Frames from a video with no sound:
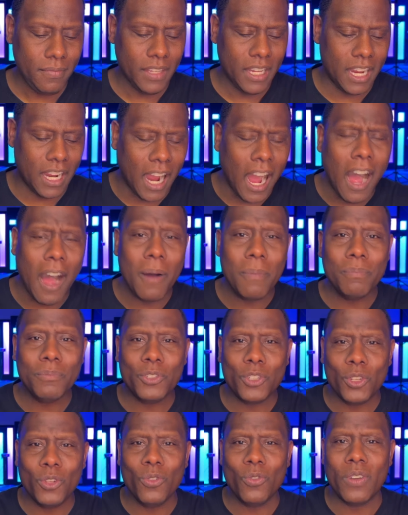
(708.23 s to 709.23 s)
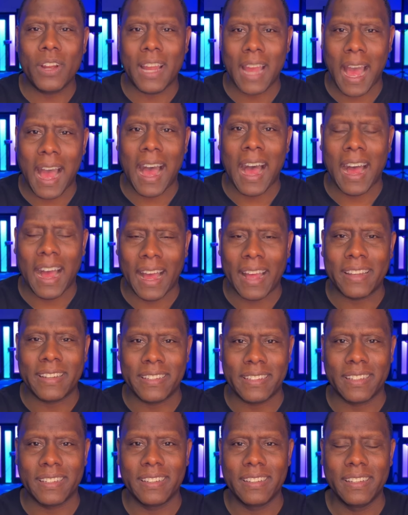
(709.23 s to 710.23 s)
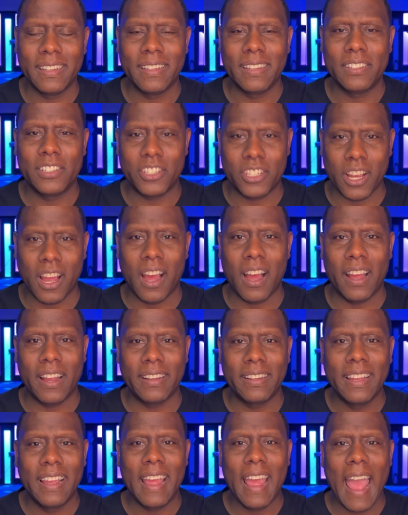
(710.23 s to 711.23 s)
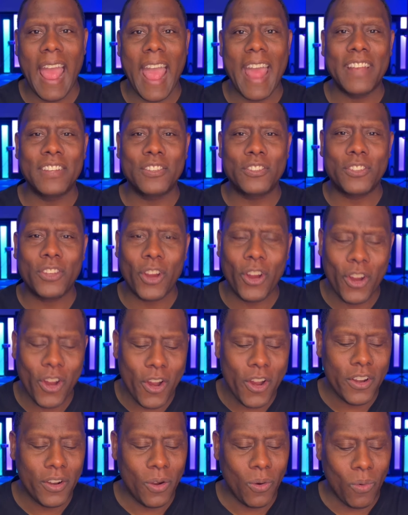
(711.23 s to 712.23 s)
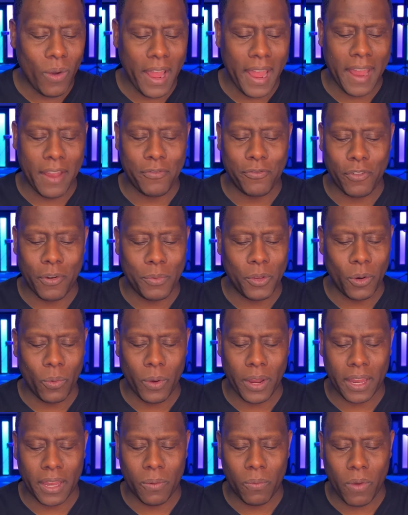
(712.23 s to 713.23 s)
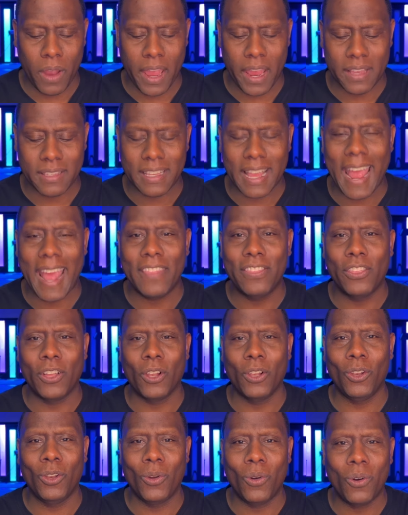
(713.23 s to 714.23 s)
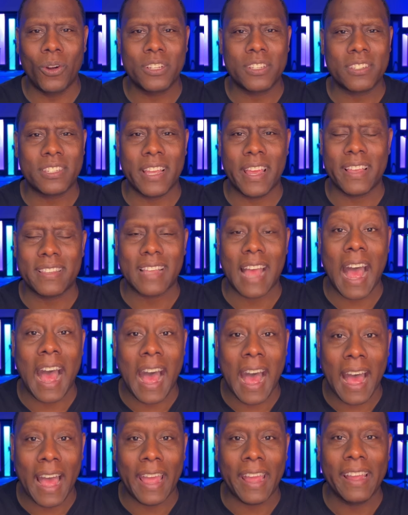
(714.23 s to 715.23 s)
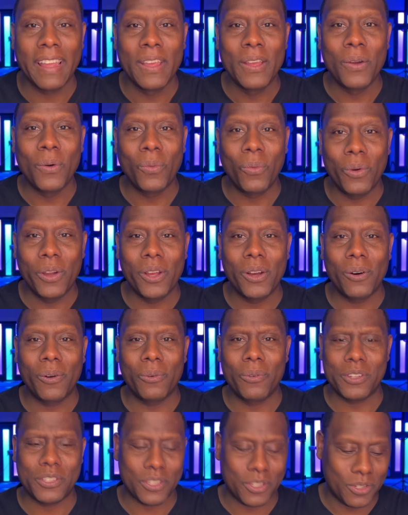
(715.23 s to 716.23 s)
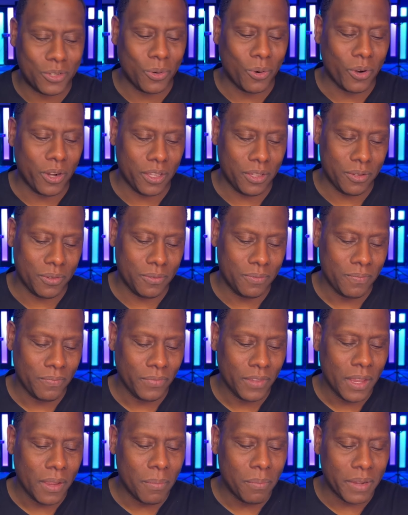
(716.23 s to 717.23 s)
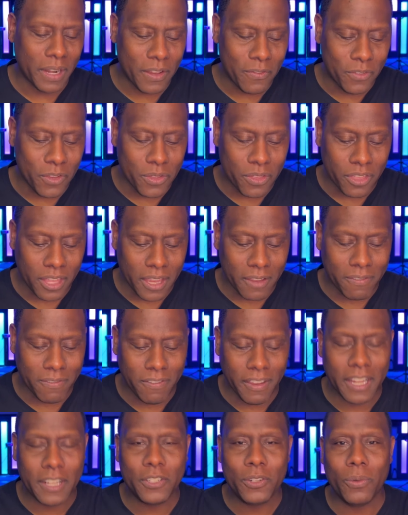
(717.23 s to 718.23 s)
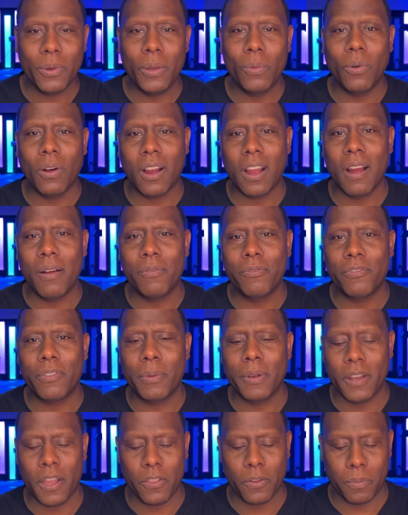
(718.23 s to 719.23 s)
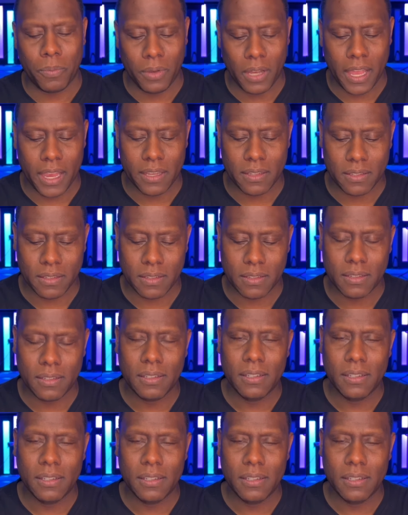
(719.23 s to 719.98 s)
Come to God, Sean, and turn away from your wicked ways, and the Lord says, I will restore you. But if you think victory will come from another place,